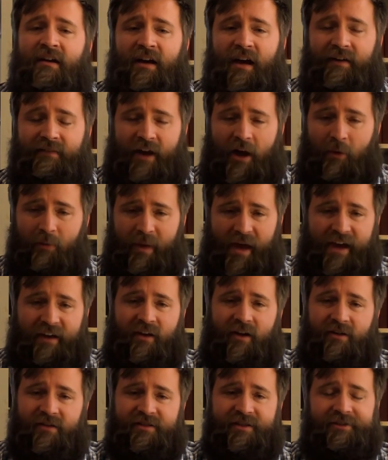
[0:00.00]
of how bad
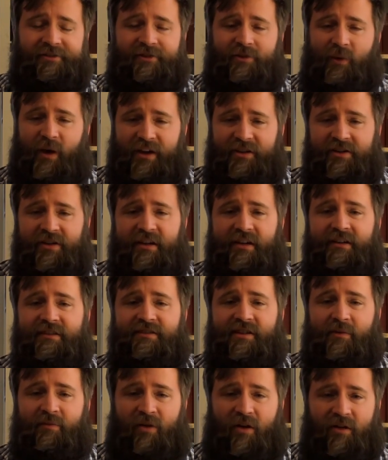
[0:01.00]
our situation
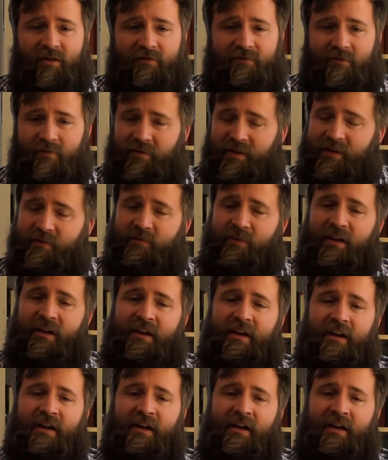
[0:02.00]
is apart from him.